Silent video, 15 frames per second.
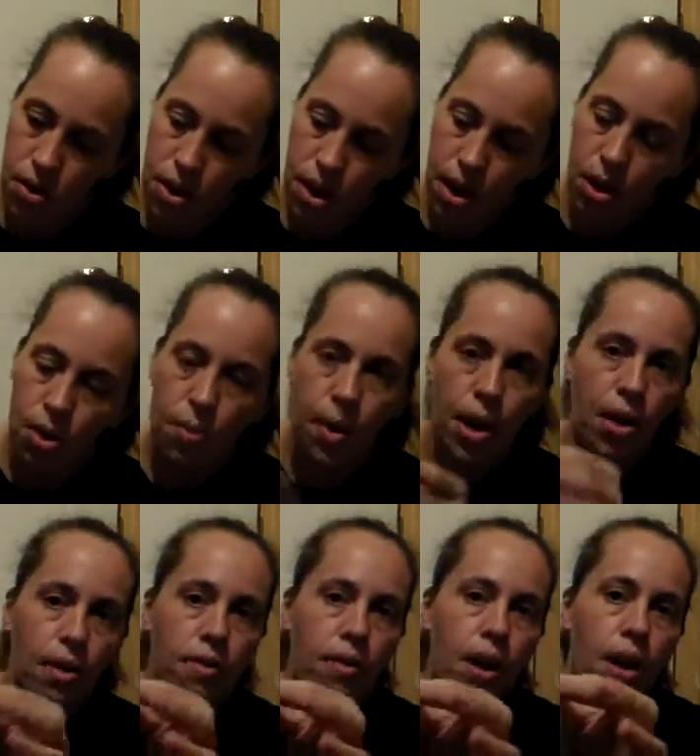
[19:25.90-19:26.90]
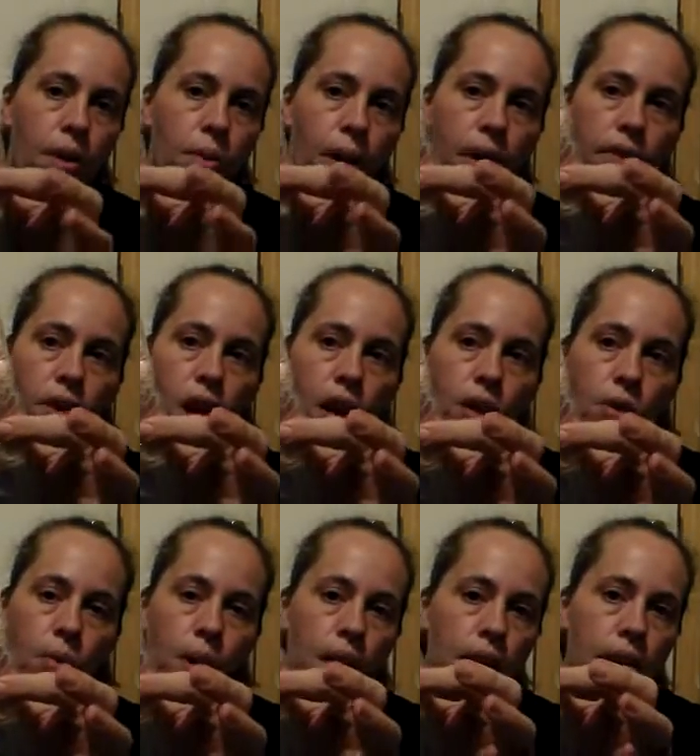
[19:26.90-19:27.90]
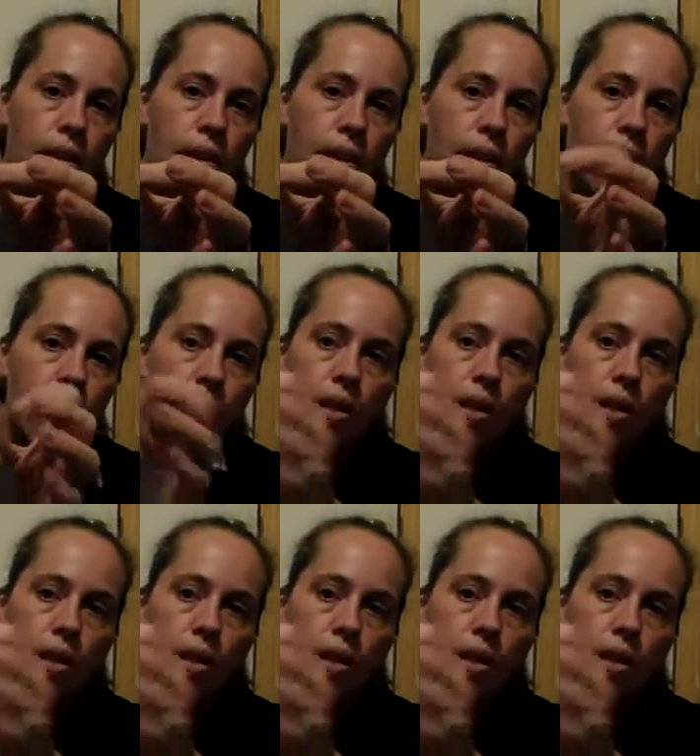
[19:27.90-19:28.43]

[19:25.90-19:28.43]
It's just a little pair of uh, Wherever underwear.